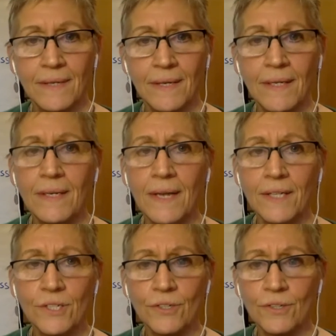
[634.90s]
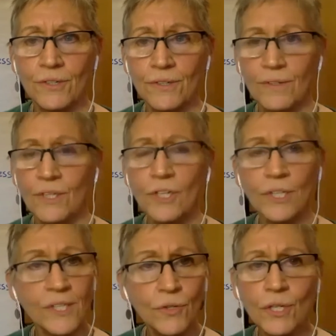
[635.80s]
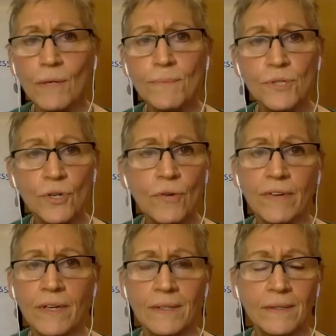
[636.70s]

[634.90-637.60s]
in nature. You can observe it.